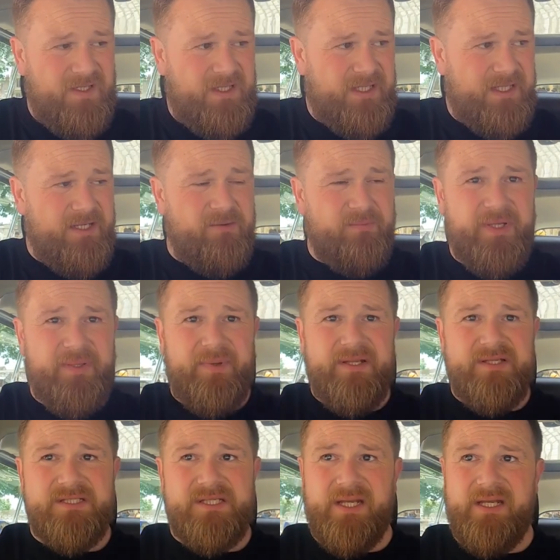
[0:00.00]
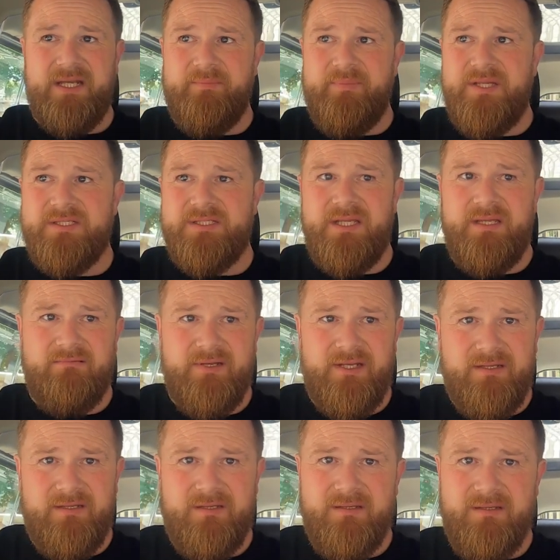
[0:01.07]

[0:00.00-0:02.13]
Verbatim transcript: You know, Big Ben's taking the piss there, right?